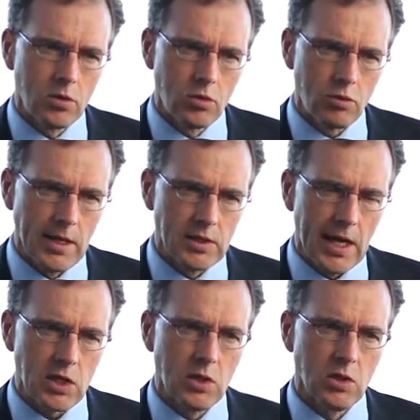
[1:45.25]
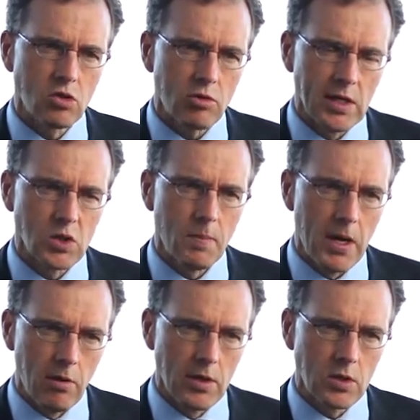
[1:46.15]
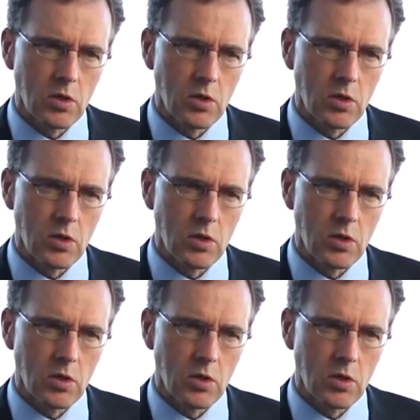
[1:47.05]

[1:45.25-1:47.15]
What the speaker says: transactions transparent